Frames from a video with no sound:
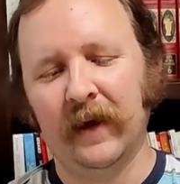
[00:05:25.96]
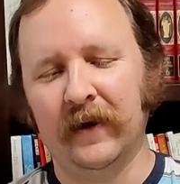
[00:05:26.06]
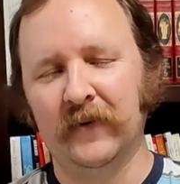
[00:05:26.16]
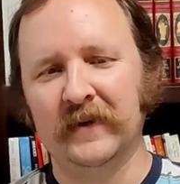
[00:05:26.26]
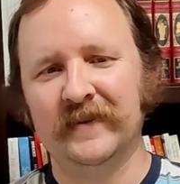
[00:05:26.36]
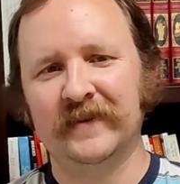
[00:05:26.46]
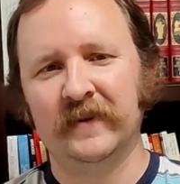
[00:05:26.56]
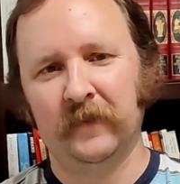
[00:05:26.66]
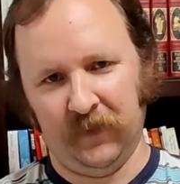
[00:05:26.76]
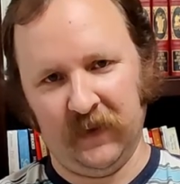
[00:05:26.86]
Anyways,
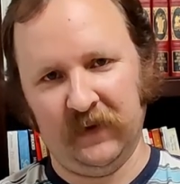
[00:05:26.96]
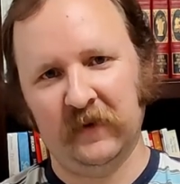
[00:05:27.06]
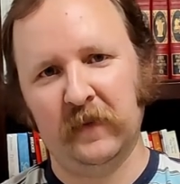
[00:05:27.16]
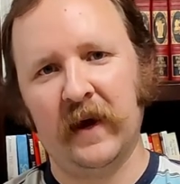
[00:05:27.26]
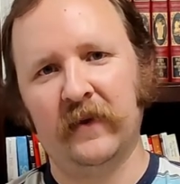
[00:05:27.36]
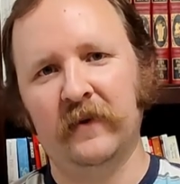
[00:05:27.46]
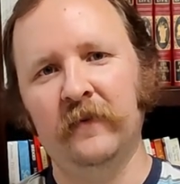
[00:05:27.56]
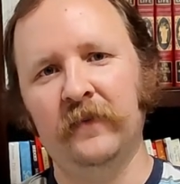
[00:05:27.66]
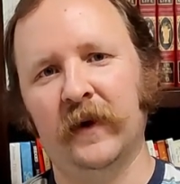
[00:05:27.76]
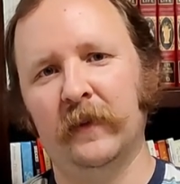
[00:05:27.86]
this is Matthew.
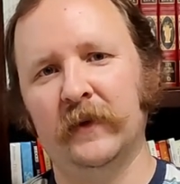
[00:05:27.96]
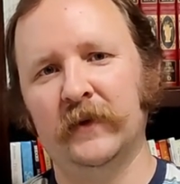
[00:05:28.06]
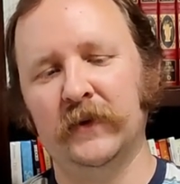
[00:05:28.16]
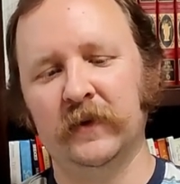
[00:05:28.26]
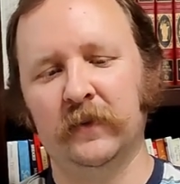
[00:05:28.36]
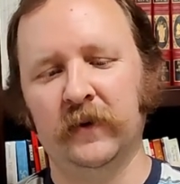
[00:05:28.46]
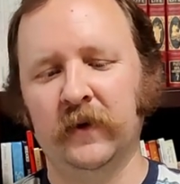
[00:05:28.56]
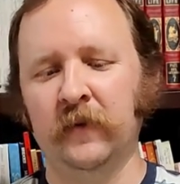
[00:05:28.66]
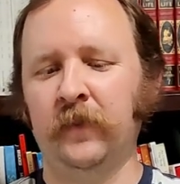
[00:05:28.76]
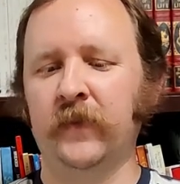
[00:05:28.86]
I've been chewing the
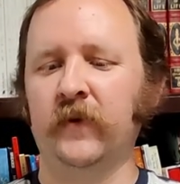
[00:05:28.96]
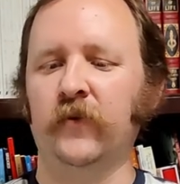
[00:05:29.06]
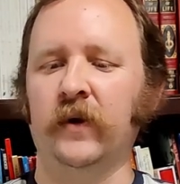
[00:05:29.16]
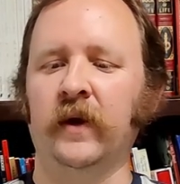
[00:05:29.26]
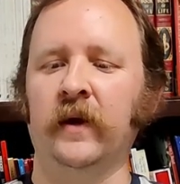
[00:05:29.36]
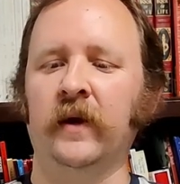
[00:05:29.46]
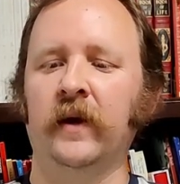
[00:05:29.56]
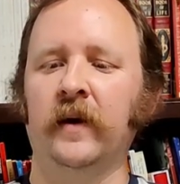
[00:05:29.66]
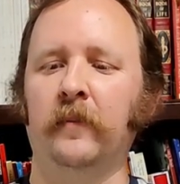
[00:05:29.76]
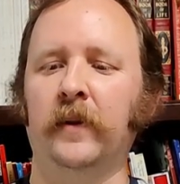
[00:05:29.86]
brew, drinking
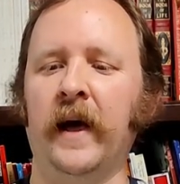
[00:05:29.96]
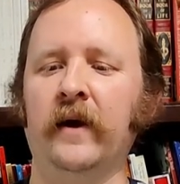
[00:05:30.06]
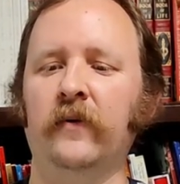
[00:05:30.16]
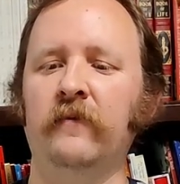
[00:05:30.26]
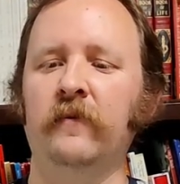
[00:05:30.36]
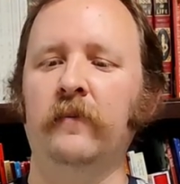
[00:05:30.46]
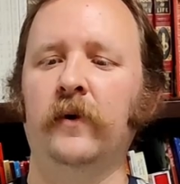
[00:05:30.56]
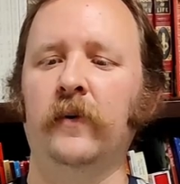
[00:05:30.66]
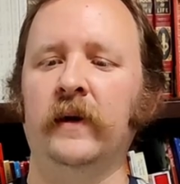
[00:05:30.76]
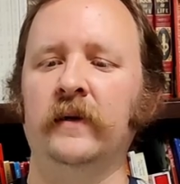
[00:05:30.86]
Black Raven
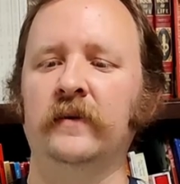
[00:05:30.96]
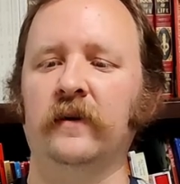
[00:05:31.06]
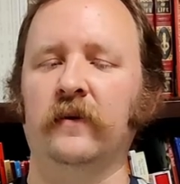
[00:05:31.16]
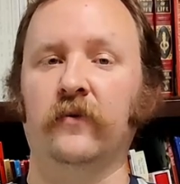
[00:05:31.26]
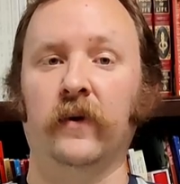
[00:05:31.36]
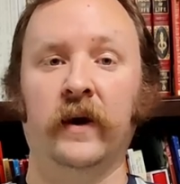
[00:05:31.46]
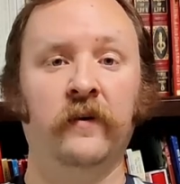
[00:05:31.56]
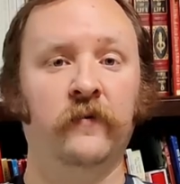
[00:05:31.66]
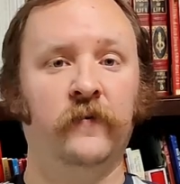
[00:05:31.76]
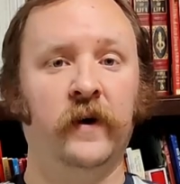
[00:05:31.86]
Brewing's
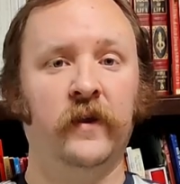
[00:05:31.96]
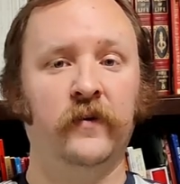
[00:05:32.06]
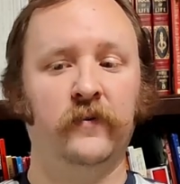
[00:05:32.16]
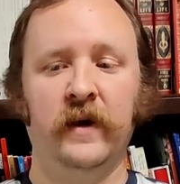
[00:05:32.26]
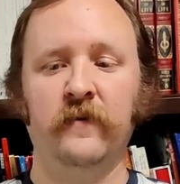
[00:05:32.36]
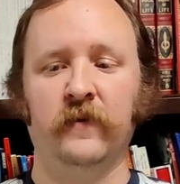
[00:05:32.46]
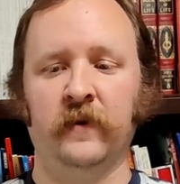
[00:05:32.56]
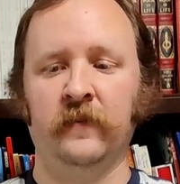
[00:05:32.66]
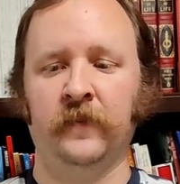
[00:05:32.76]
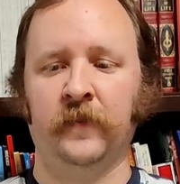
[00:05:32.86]
Grandfather
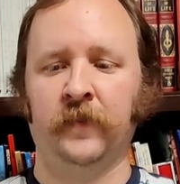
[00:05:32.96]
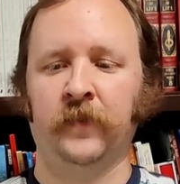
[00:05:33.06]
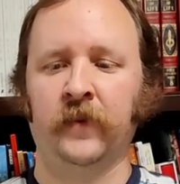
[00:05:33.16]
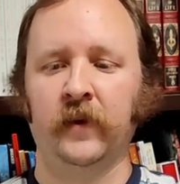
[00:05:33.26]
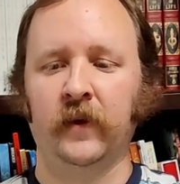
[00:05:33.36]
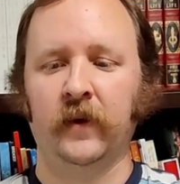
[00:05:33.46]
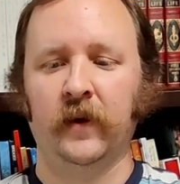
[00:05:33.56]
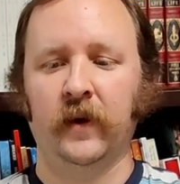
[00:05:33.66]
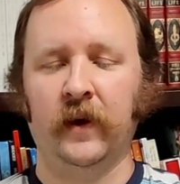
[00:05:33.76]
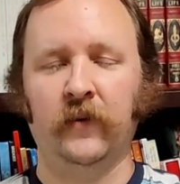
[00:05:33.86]
Raven,
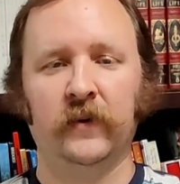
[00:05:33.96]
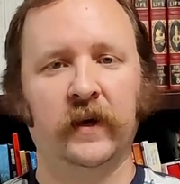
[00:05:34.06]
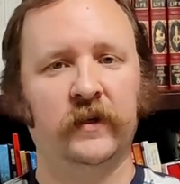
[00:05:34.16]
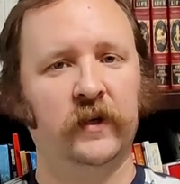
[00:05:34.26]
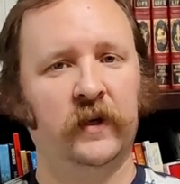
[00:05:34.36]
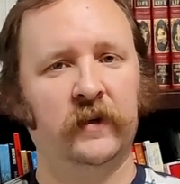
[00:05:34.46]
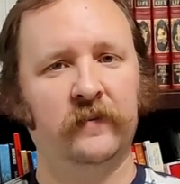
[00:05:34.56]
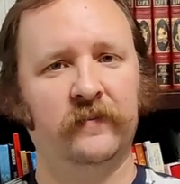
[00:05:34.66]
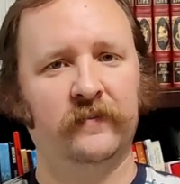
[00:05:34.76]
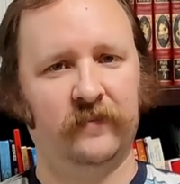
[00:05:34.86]
and I will catch y'all
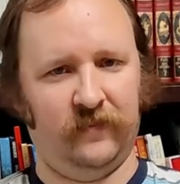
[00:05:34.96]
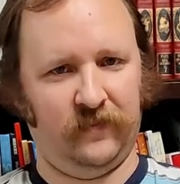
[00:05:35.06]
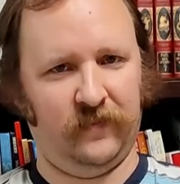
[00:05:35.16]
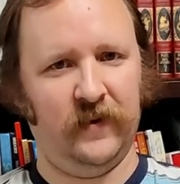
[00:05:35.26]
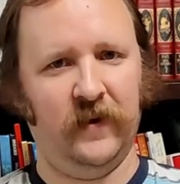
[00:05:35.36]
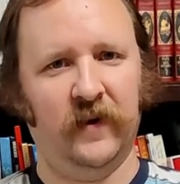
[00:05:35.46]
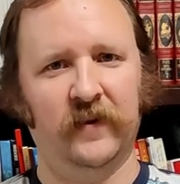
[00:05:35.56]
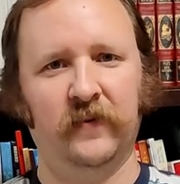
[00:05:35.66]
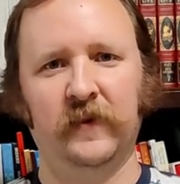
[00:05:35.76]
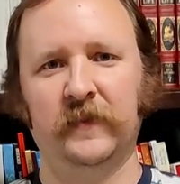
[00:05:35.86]

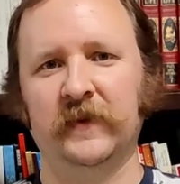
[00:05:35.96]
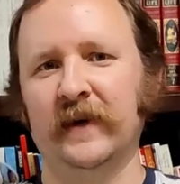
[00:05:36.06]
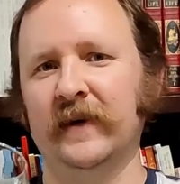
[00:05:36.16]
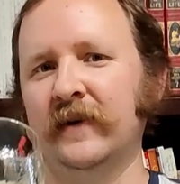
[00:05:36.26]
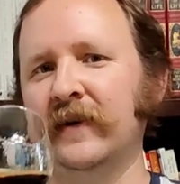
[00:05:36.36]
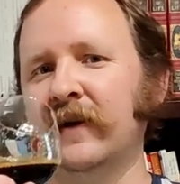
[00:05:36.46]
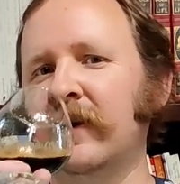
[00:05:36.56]
on the flip side.